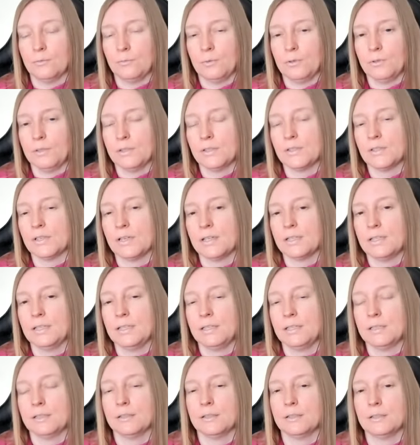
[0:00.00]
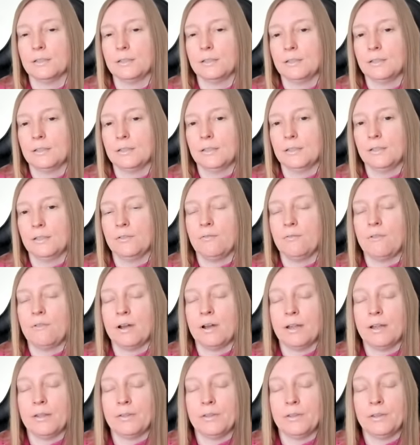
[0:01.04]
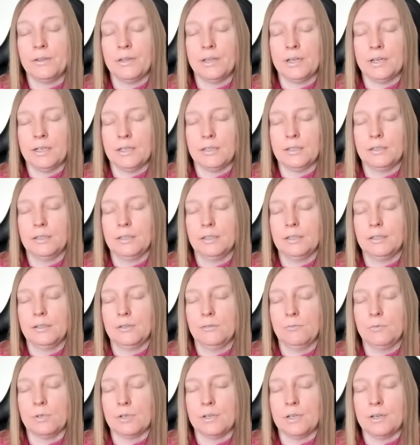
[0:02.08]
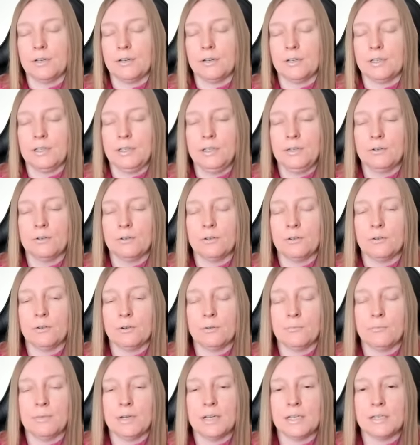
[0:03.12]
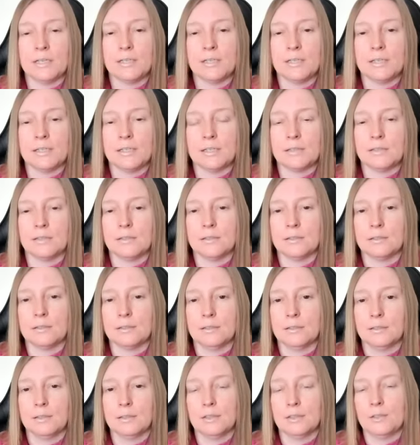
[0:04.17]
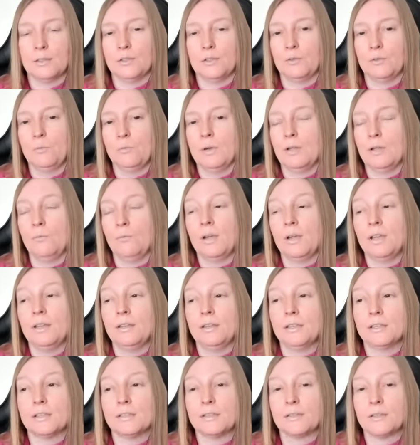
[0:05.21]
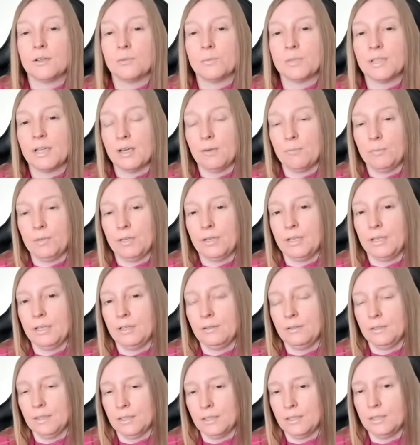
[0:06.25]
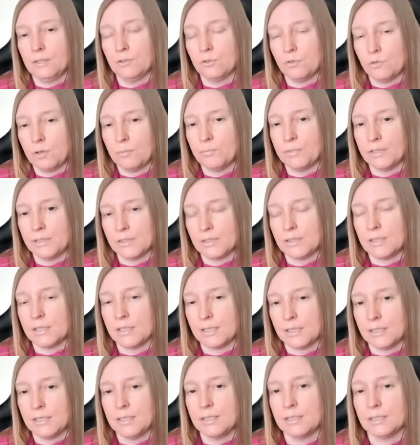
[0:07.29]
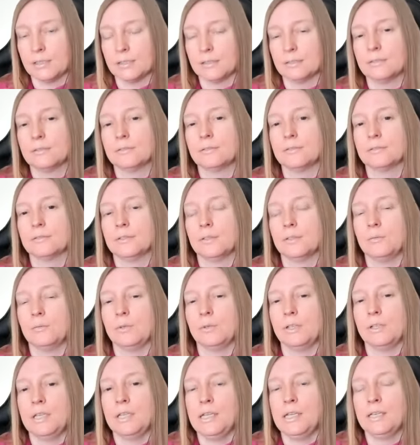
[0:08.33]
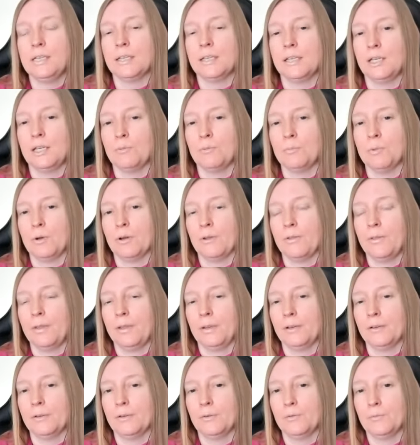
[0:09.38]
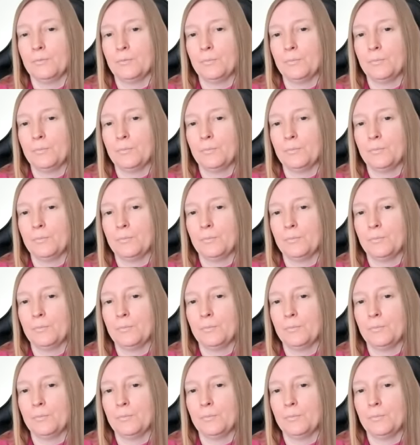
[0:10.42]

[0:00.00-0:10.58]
with this idea, rather than what our ego or our mind says that, well, when this stops happening, then I'll drop this idea. I won't need it anymore then.